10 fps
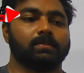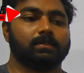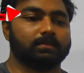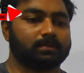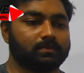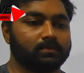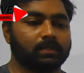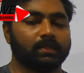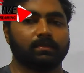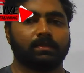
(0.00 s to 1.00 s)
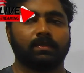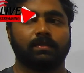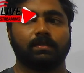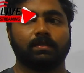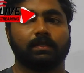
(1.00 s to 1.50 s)
yes, you can
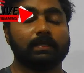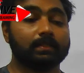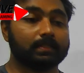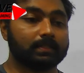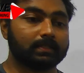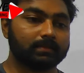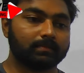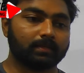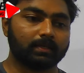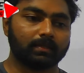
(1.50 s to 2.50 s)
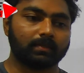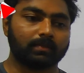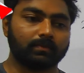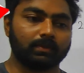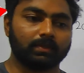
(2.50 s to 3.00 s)
start a degree by
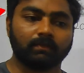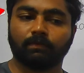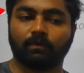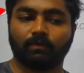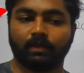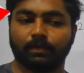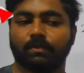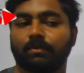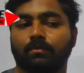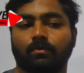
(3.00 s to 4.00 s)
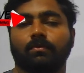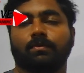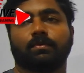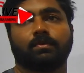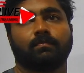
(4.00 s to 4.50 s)
doing a foundation
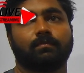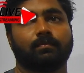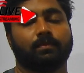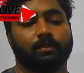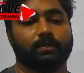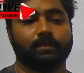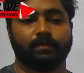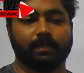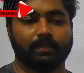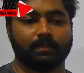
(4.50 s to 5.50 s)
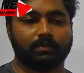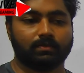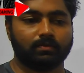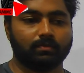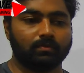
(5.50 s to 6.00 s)
course. Yes, that
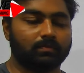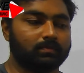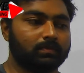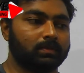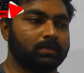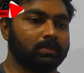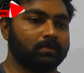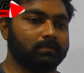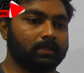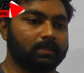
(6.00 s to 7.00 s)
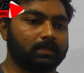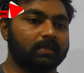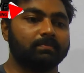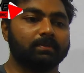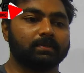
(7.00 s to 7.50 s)
is true. But
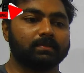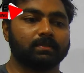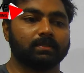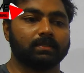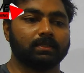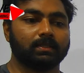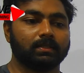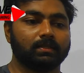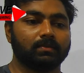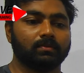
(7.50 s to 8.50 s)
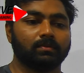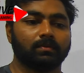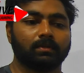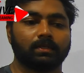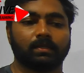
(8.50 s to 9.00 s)
I personally do
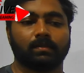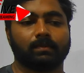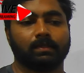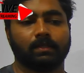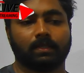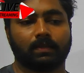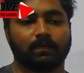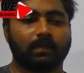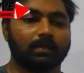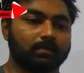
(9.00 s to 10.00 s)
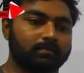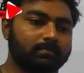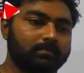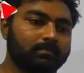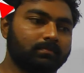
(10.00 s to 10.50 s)
not recommend that one.
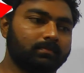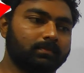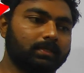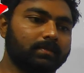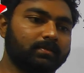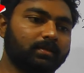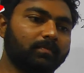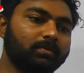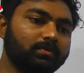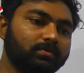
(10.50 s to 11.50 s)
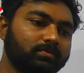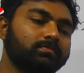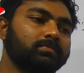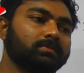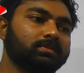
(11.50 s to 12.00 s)
That is up to
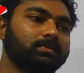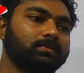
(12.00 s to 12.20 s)
you.